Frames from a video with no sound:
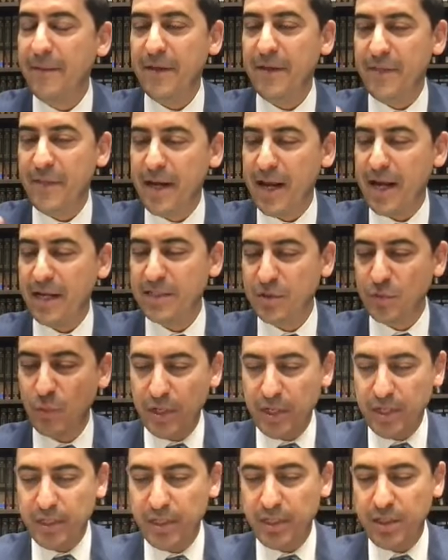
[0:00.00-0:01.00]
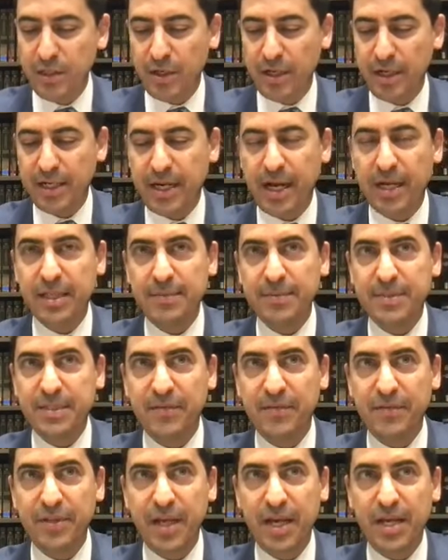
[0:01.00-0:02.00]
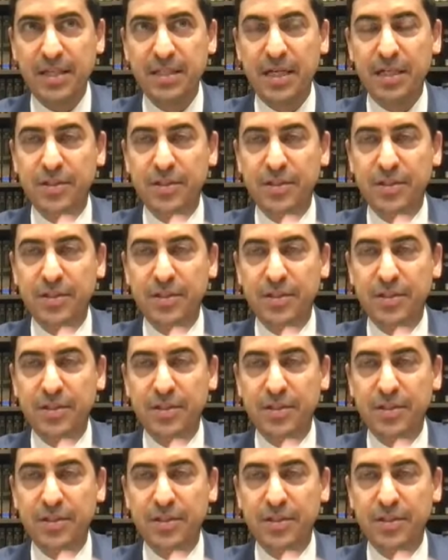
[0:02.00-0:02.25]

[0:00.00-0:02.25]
then the next week you're going to count up seven days.